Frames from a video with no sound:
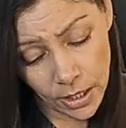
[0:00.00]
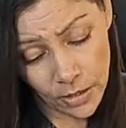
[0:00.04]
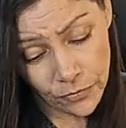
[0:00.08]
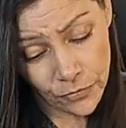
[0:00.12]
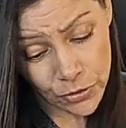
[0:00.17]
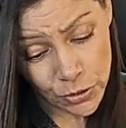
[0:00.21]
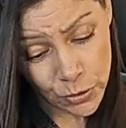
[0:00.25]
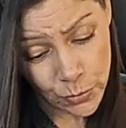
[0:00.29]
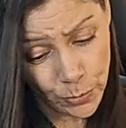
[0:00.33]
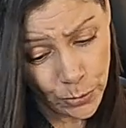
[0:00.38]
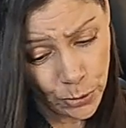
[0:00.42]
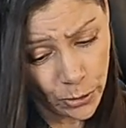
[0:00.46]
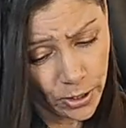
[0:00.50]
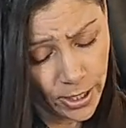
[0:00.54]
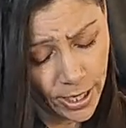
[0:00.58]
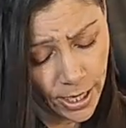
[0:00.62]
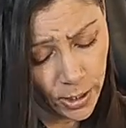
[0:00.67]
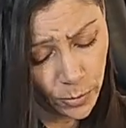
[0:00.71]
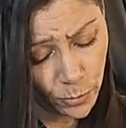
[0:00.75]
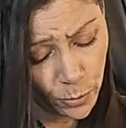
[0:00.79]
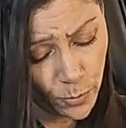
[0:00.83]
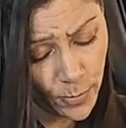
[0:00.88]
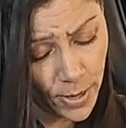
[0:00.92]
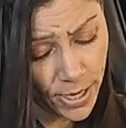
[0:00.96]
In the spirit
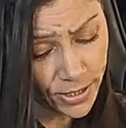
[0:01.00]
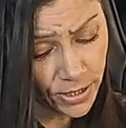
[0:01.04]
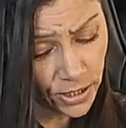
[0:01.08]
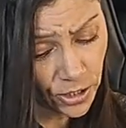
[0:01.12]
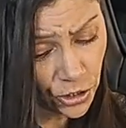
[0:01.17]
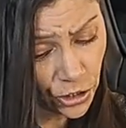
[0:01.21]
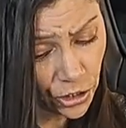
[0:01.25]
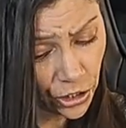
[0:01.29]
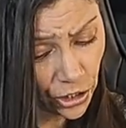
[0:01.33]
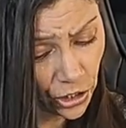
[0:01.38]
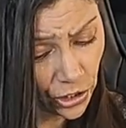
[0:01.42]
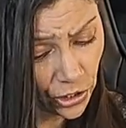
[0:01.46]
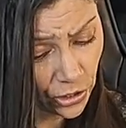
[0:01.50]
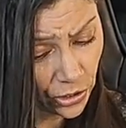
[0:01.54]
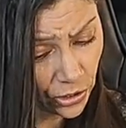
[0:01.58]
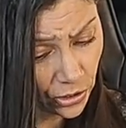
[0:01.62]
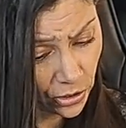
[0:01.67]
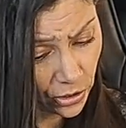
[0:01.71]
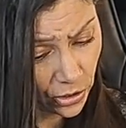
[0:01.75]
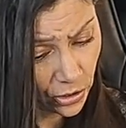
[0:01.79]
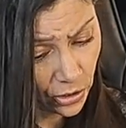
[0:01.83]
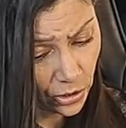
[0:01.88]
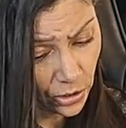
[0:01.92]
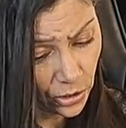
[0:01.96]
animal message here,
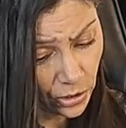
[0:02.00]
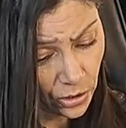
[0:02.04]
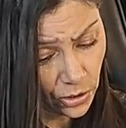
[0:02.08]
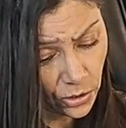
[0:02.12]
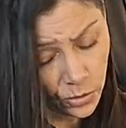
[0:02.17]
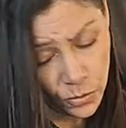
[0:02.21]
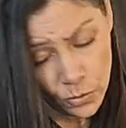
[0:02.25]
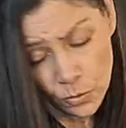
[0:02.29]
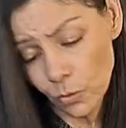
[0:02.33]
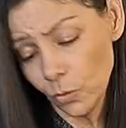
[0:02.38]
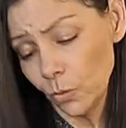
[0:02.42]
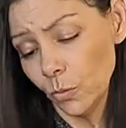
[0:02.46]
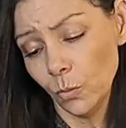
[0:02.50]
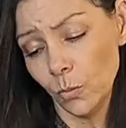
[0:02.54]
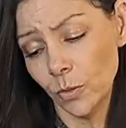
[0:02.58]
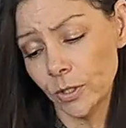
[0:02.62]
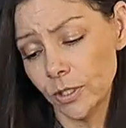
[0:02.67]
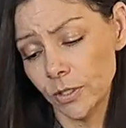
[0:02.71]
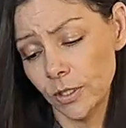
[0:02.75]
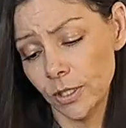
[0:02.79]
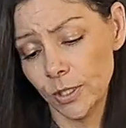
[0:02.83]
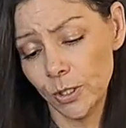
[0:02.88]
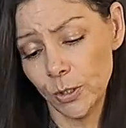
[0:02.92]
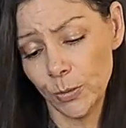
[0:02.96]

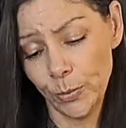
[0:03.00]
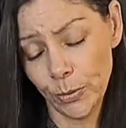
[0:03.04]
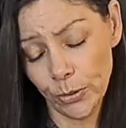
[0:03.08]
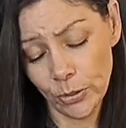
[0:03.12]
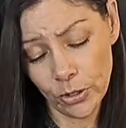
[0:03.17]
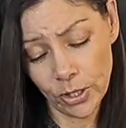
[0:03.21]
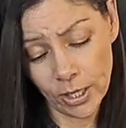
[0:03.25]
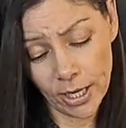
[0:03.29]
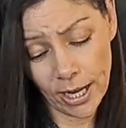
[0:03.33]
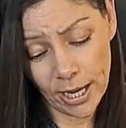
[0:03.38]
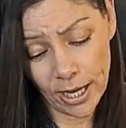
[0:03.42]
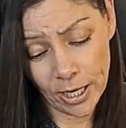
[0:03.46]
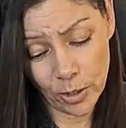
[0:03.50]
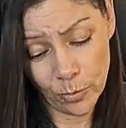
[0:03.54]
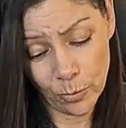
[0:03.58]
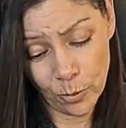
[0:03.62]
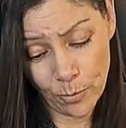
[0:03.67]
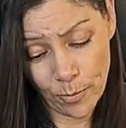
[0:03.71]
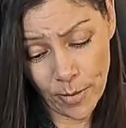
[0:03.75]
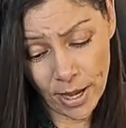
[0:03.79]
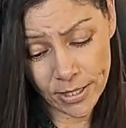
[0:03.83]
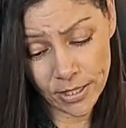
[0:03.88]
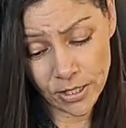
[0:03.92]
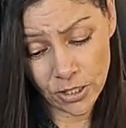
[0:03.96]
what's the spirit
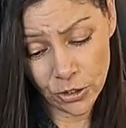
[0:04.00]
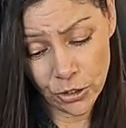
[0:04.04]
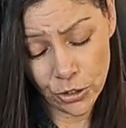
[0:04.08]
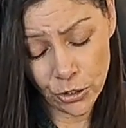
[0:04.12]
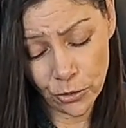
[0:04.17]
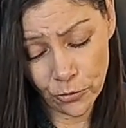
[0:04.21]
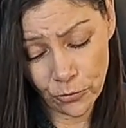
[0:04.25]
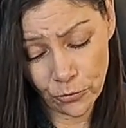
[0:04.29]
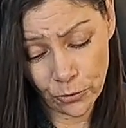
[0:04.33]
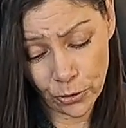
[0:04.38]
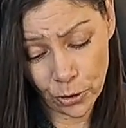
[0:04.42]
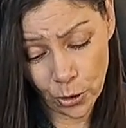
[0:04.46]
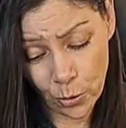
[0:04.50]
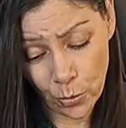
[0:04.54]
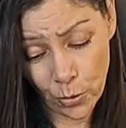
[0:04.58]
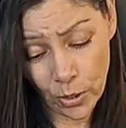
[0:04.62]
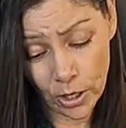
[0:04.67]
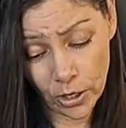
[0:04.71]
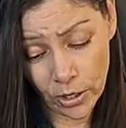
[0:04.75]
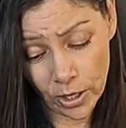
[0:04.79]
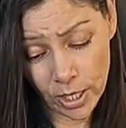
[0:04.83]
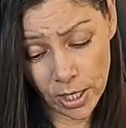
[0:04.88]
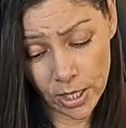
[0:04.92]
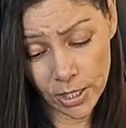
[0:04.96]
animal message here for
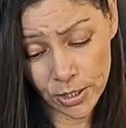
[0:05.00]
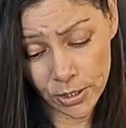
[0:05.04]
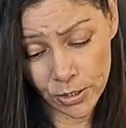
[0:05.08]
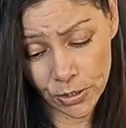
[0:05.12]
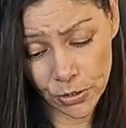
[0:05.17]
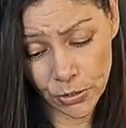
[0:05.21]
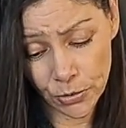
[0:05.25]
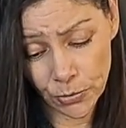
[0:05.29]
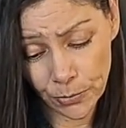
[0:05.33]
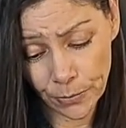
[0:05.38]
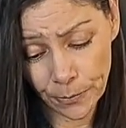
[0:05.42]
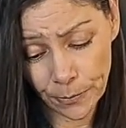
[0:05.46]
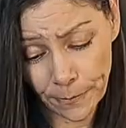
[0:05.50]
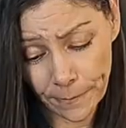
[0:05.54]
Aquarius?